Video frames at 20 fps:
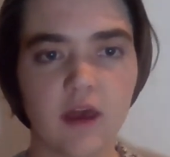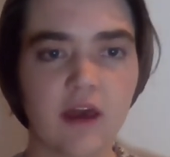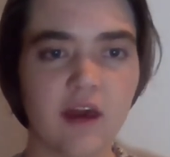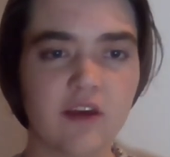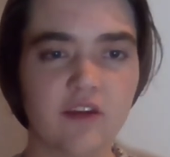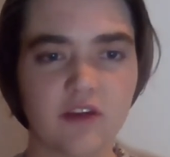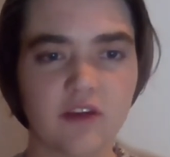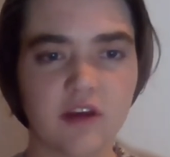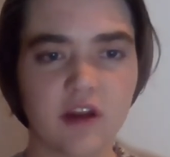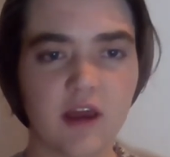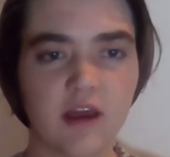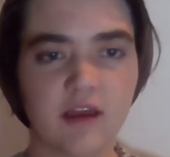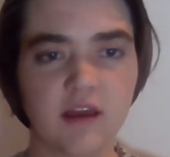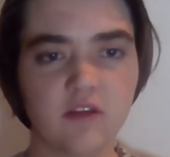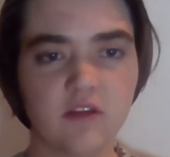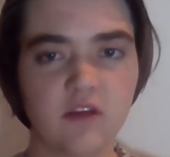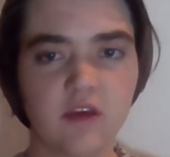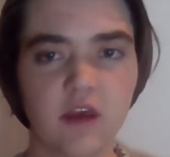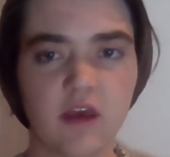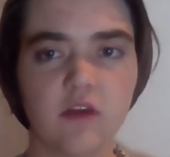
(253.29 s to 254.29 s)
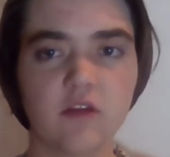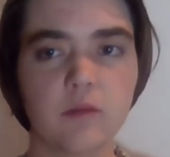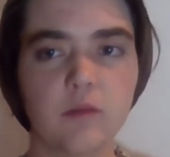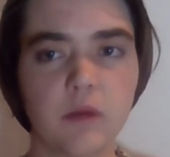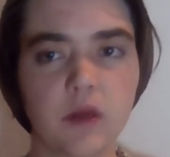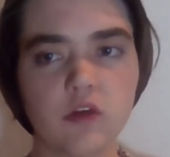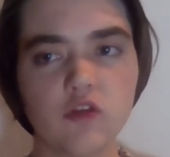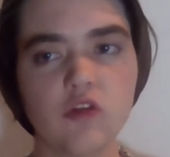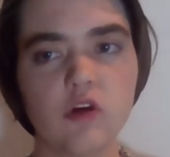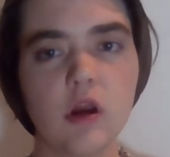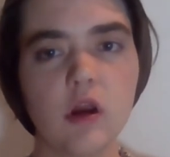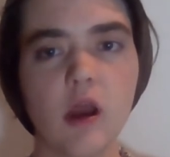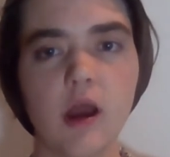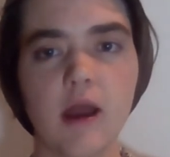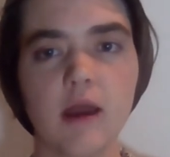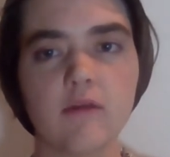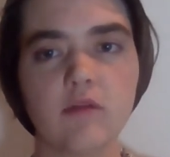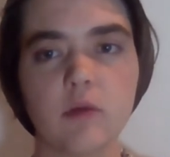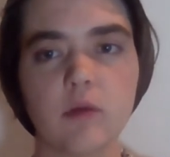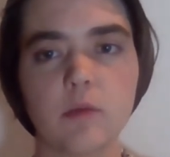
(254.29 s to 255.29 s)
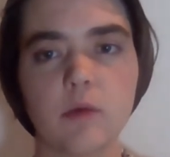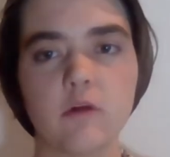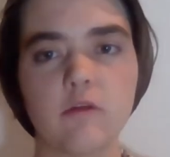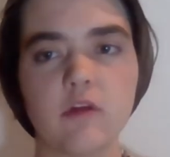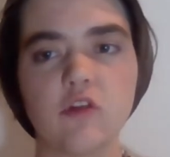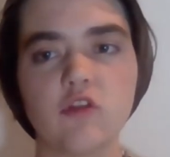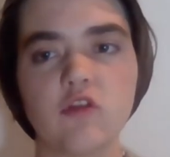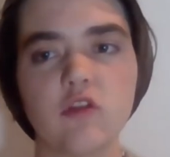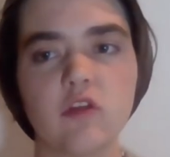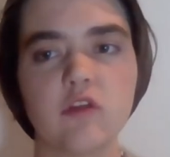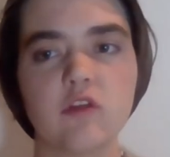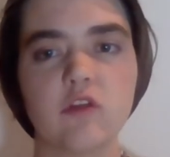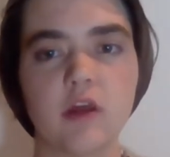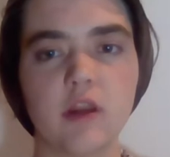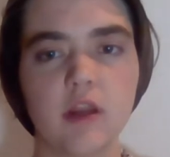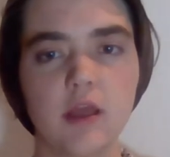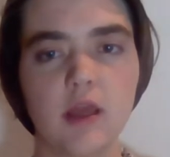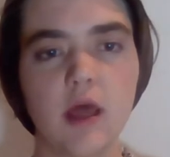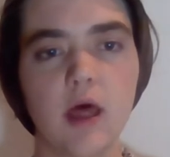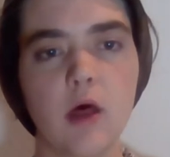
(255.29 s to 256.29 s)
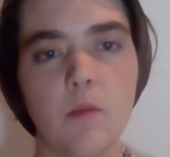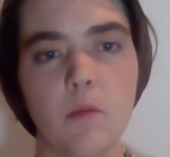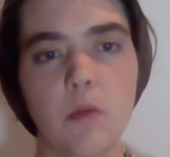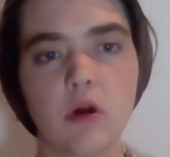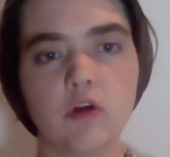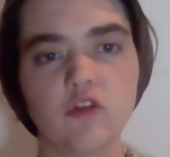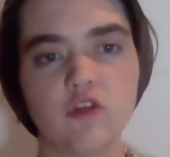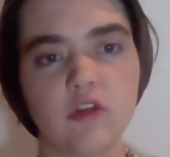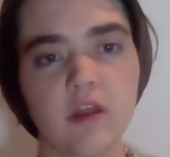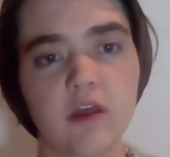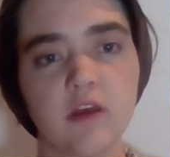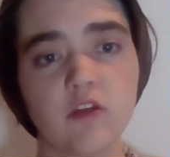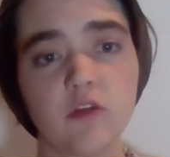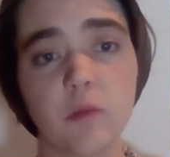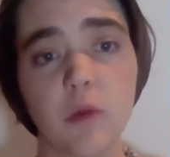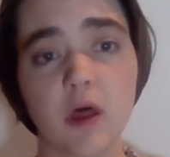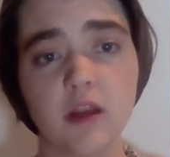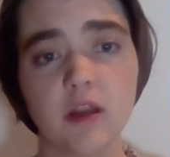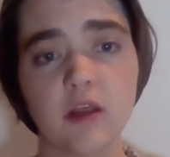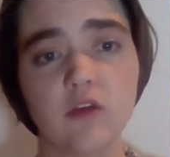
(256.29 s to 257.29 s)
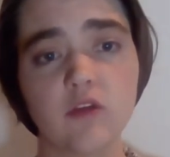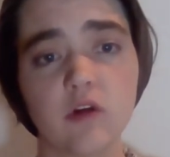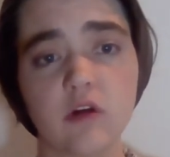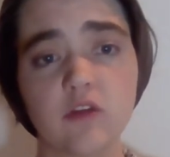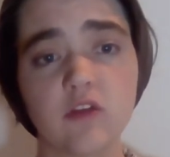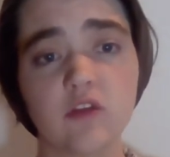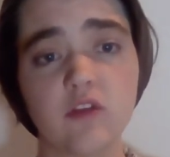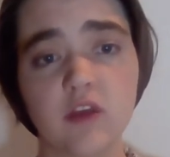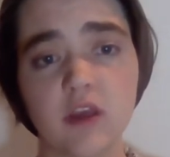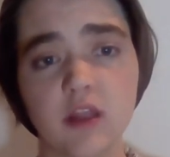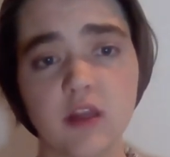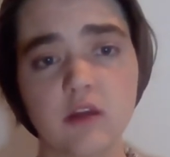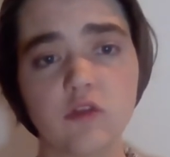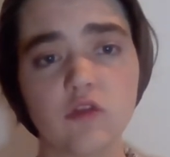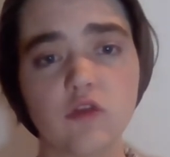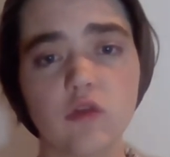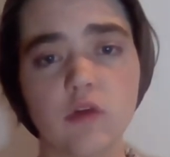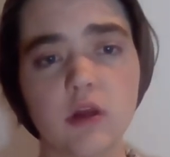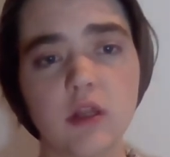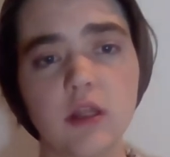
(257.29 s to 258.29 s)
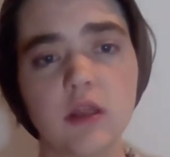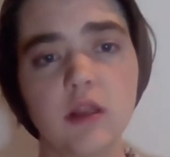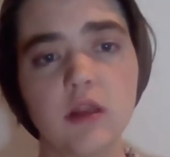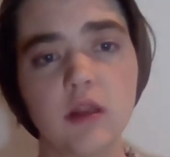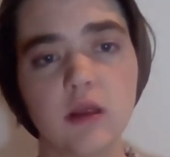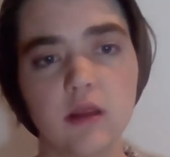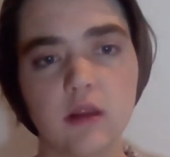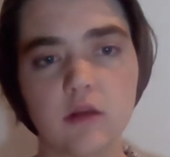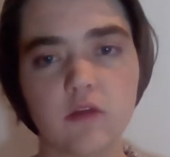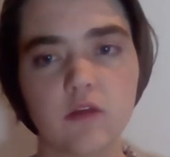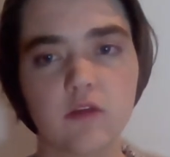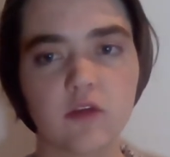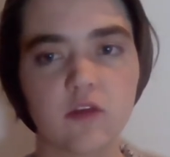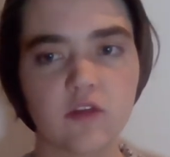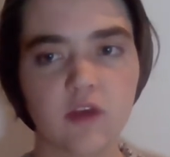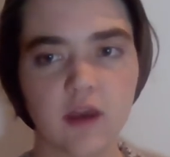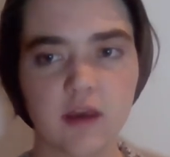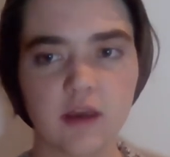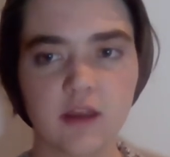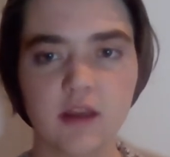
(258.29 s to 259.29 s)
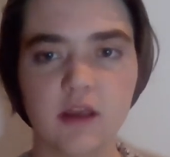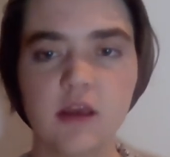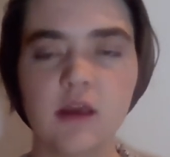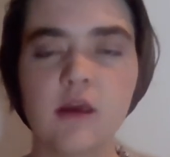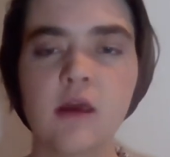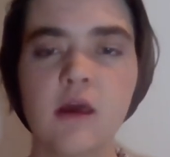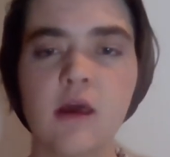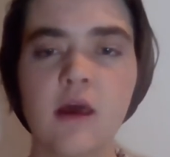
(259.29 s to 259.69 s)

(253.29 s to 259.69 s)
As an INDS major, I have the privilege to study how marginalized bodies are seen and treated in society,